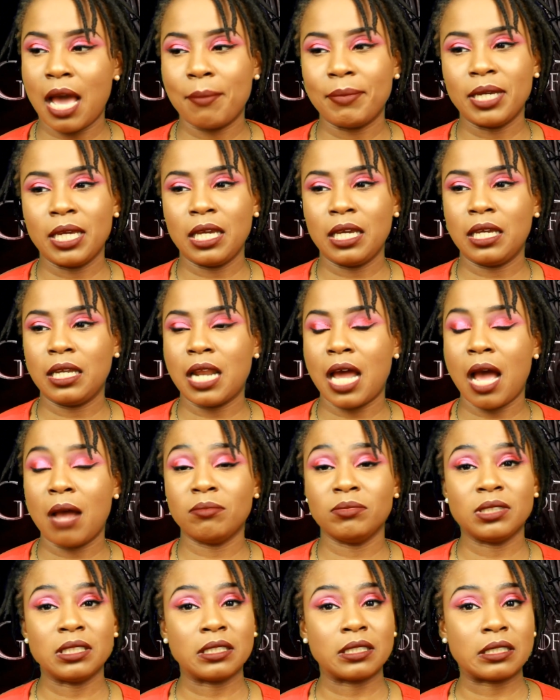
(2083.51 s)
I mean,
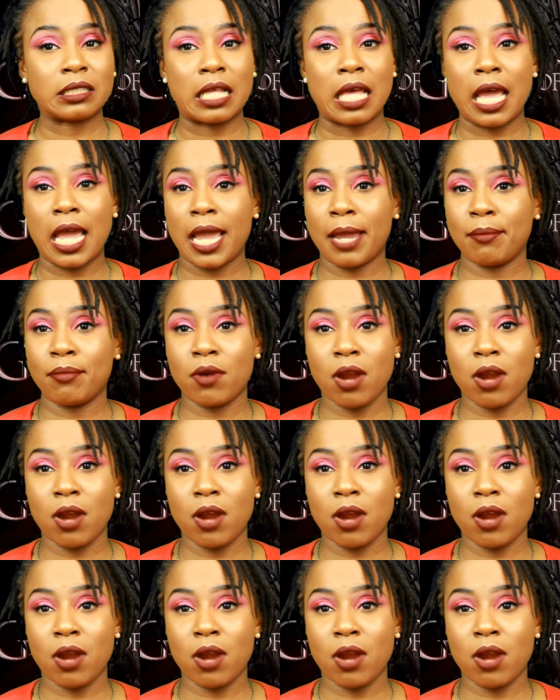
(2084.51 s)
I'm just like,